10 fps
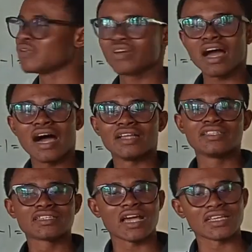I look at
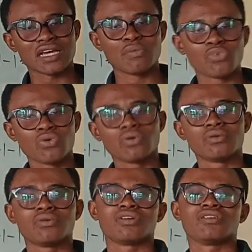this example,
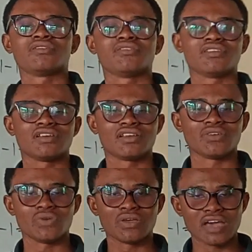
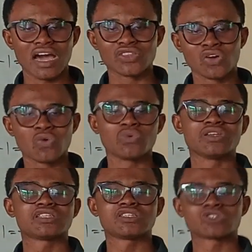he are done
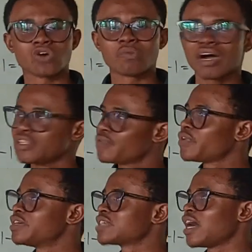with sum and
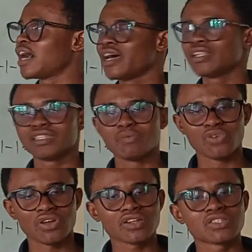difference and the
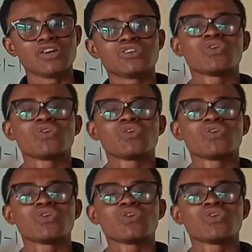product.